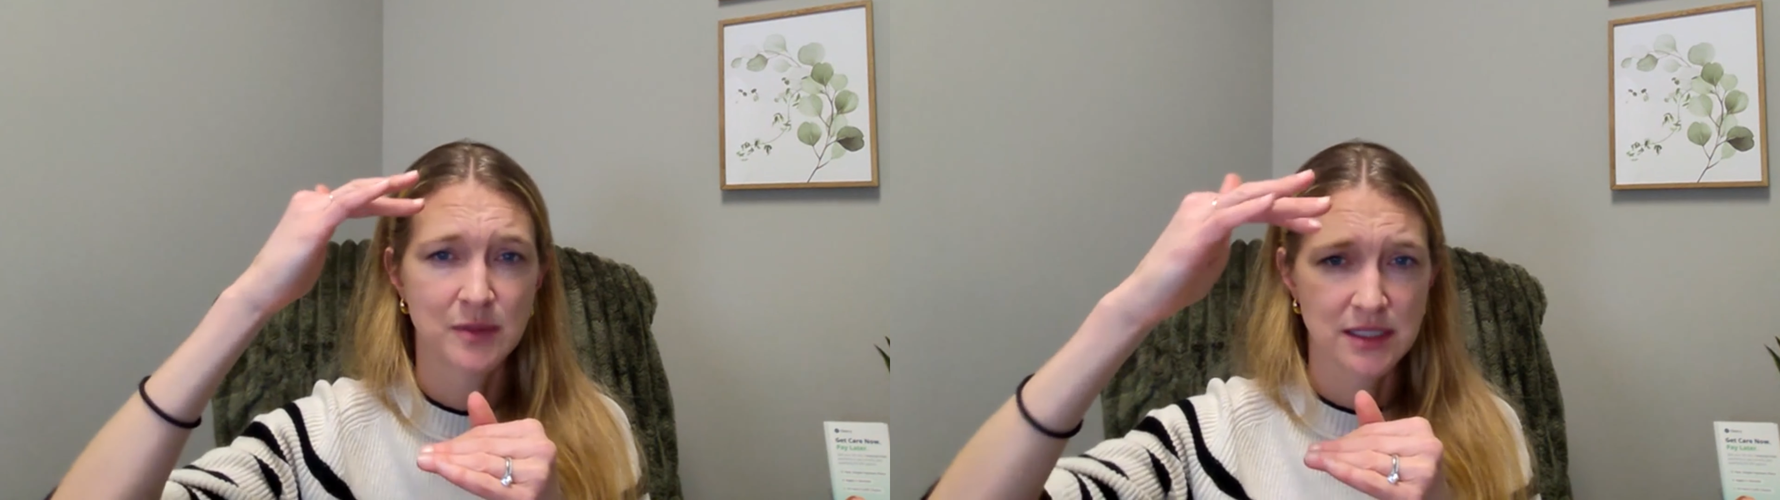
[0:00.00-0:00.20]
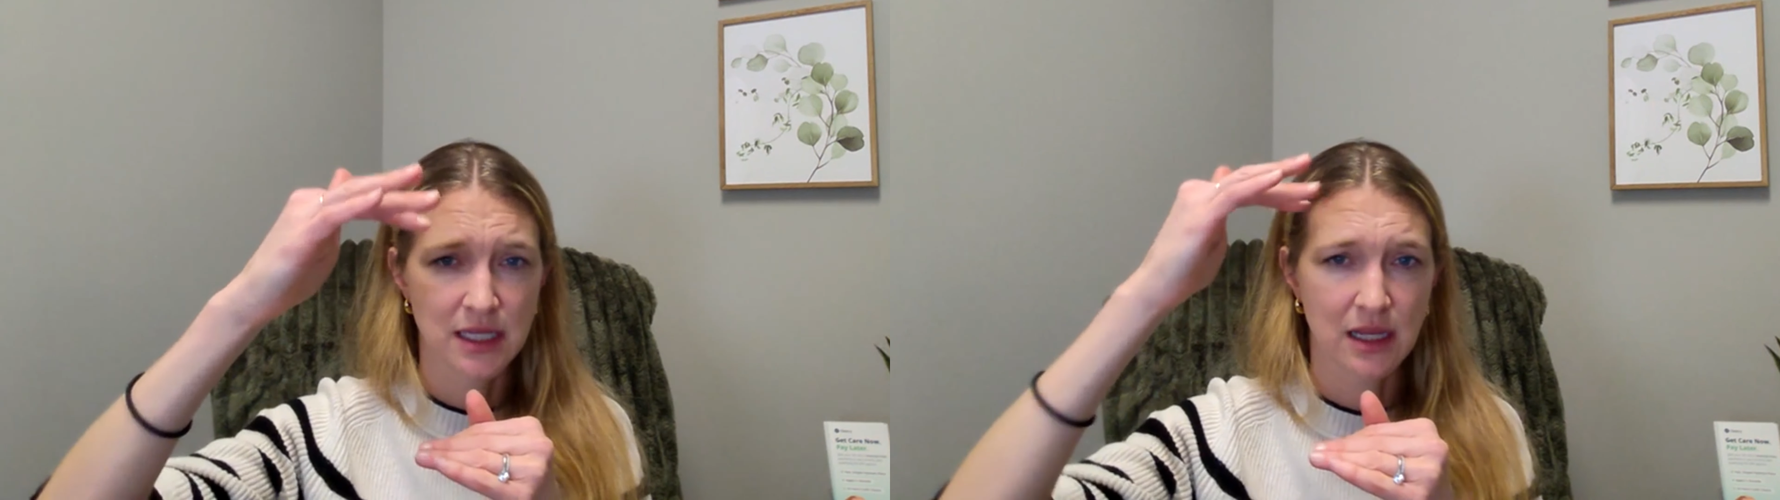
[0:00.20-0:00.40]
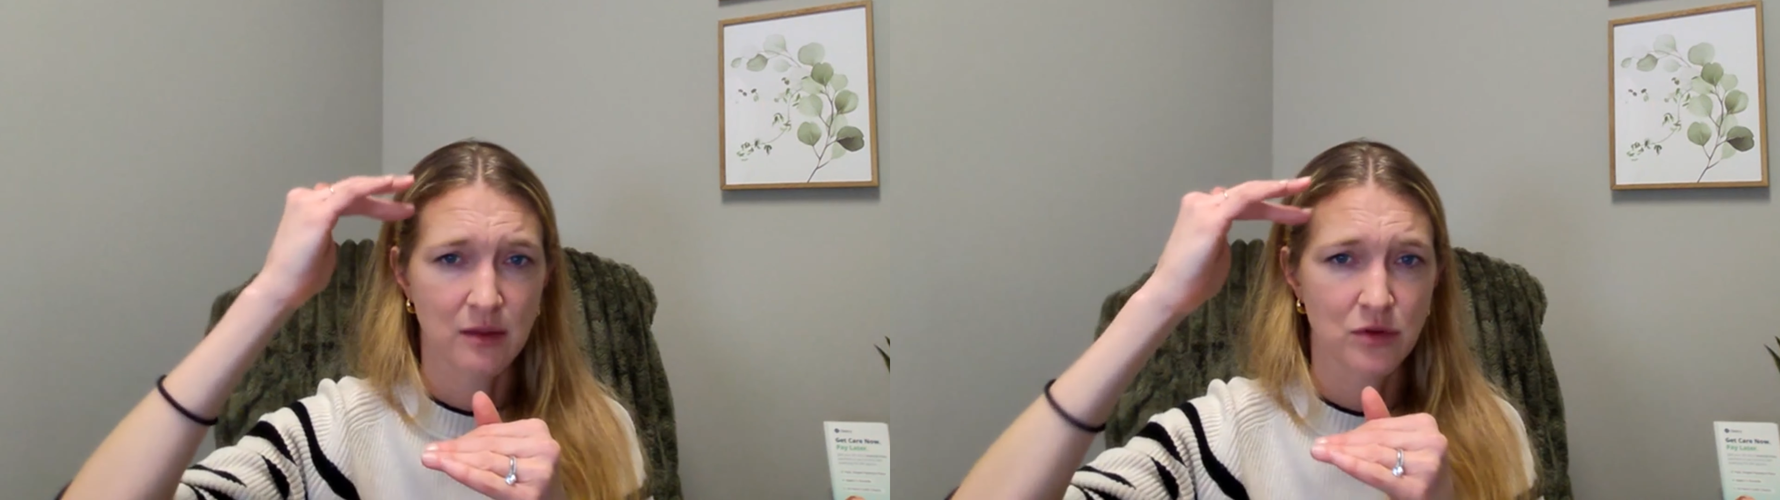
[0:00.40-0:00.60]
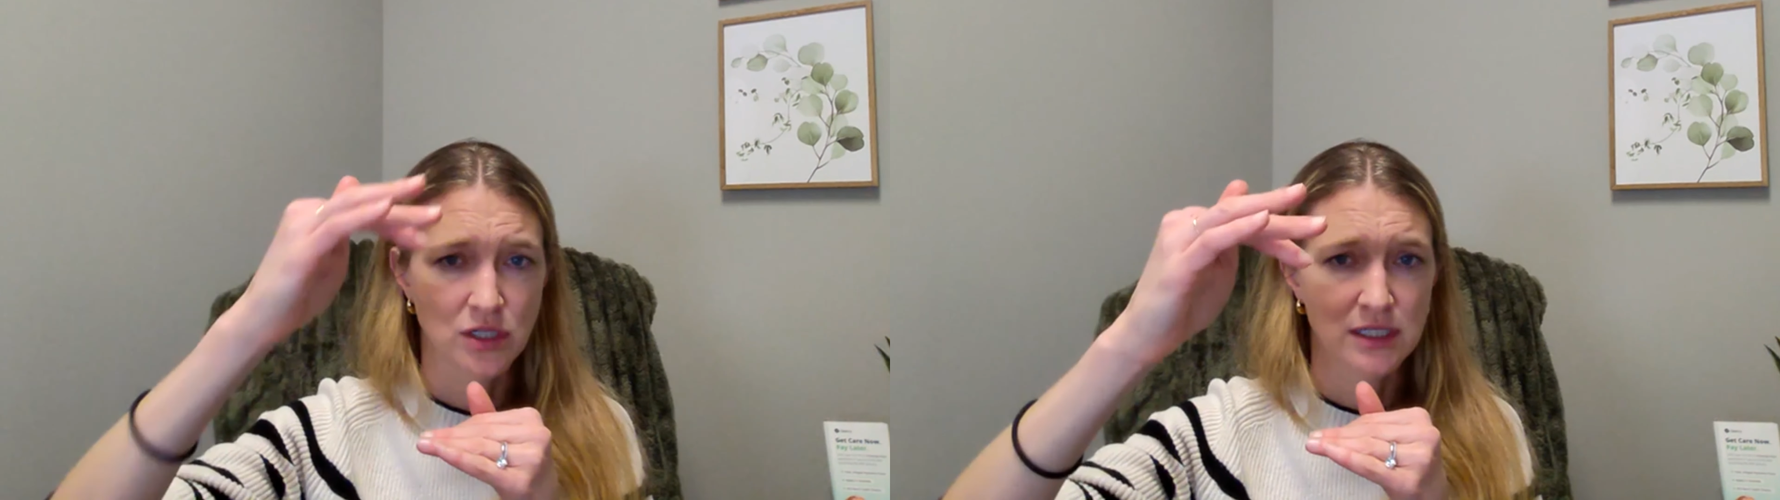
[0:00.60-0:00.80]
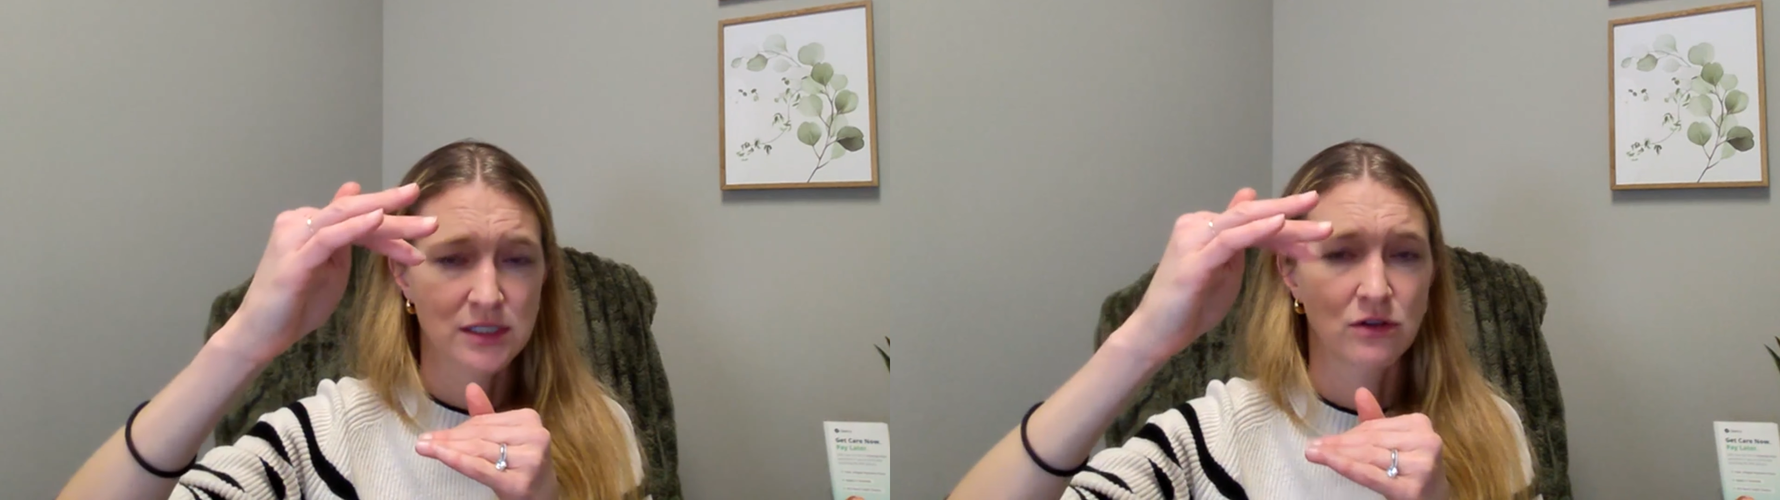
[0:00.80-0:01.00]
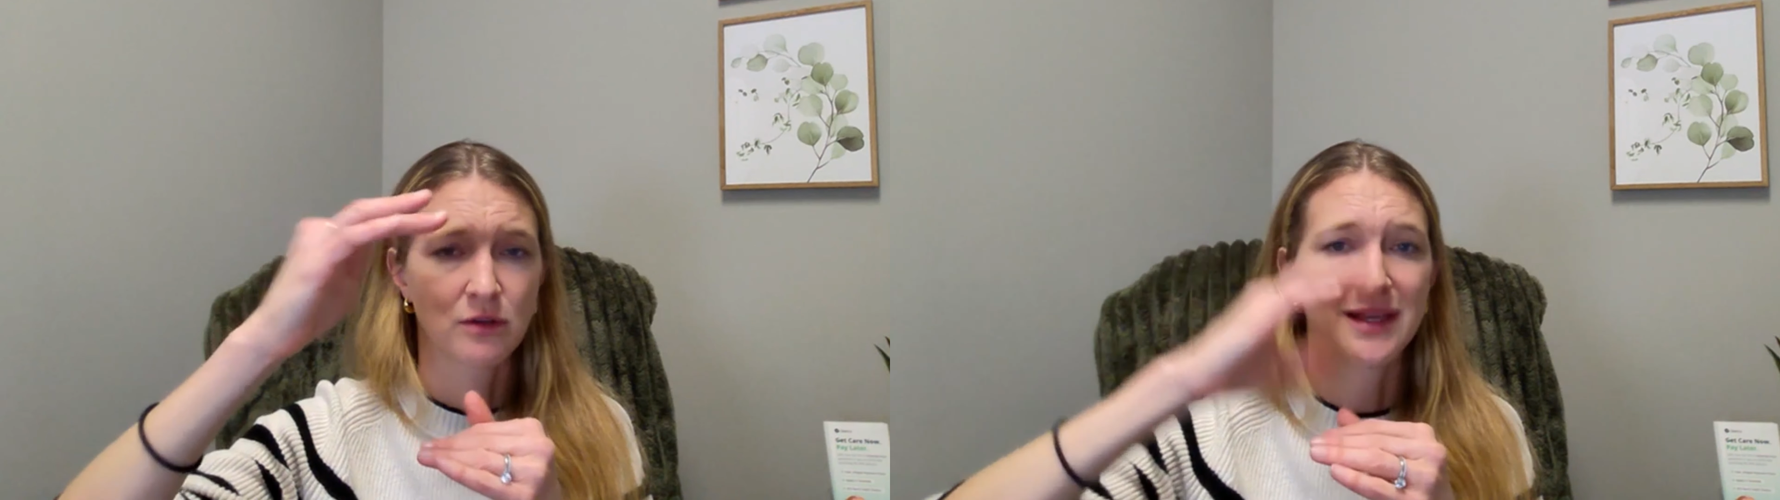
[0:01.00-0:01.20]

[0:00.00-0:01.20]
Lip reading: be taking progesterone